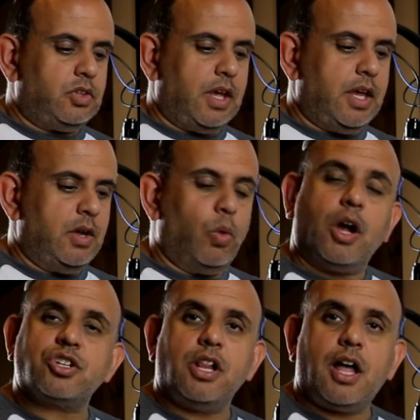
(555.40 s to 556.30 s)
a
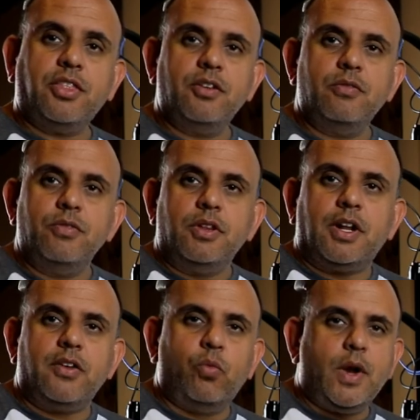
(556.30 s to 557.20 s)
washcloth that
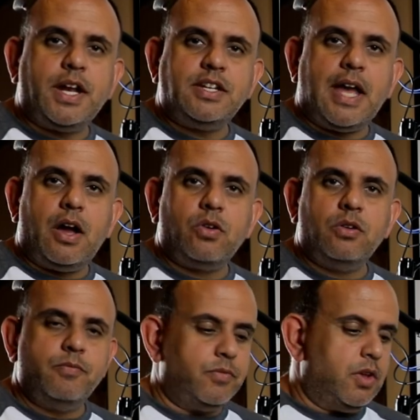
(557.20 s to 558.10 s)
I've wetted
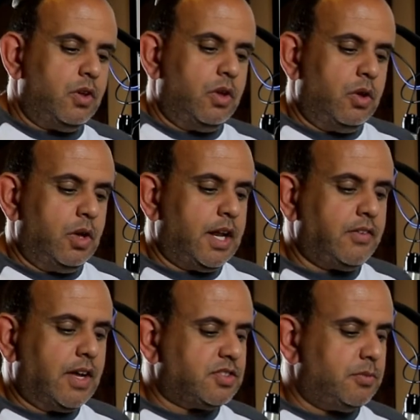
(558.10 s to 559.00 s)
down and I've
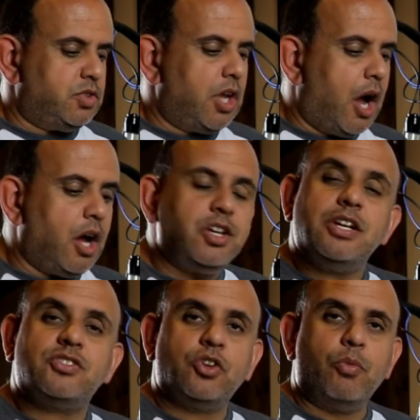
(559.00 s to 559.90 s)
got some Dawn
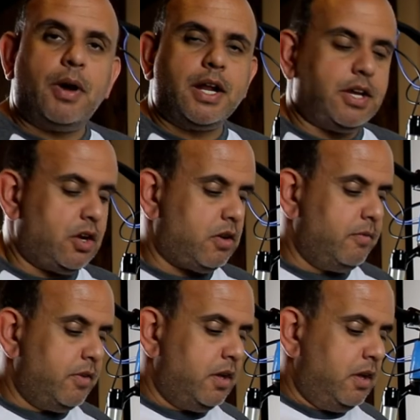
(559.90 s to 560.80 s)
dish soap on here
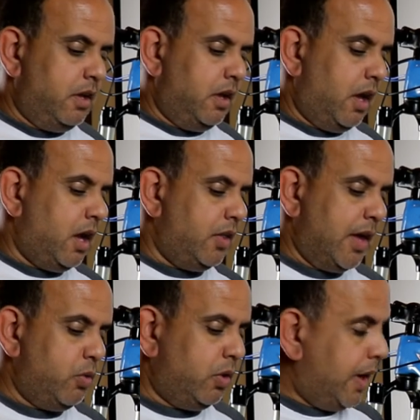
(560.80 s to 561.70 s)
uh,
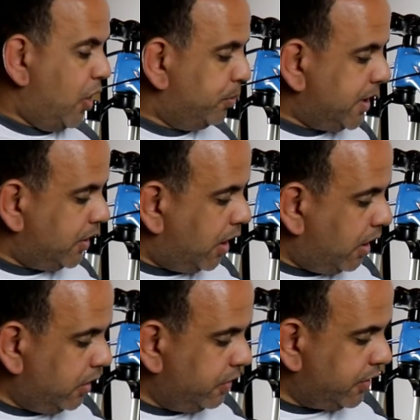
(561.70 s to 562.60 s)
that will help get
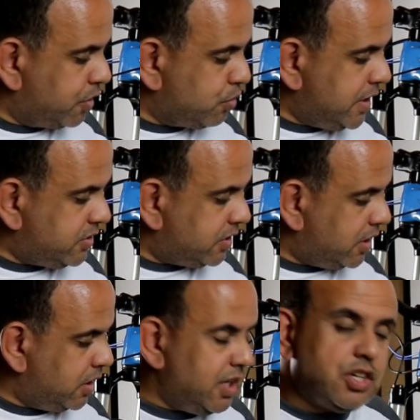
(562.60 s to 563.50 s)
all the grease
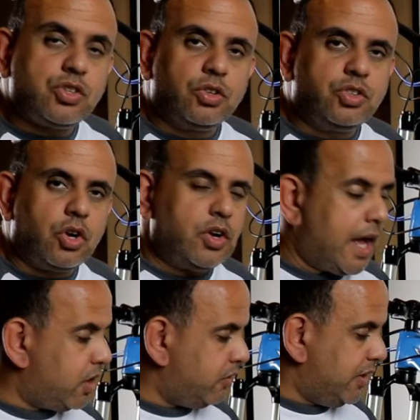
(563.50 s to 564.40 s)
and initial dirt
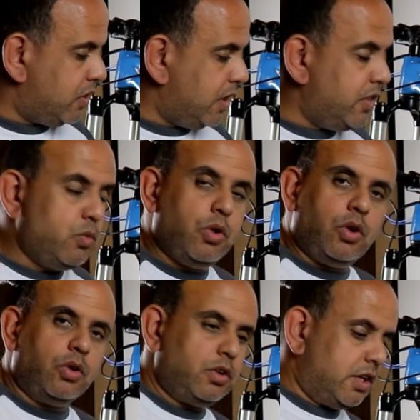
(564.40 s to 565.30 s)
out of here and then
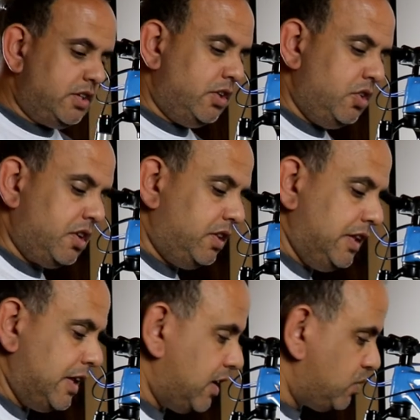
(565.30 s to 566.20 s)
we'll continue to clean
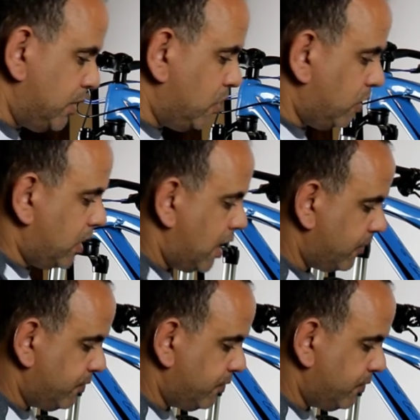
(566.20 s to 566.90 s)
that as we go along.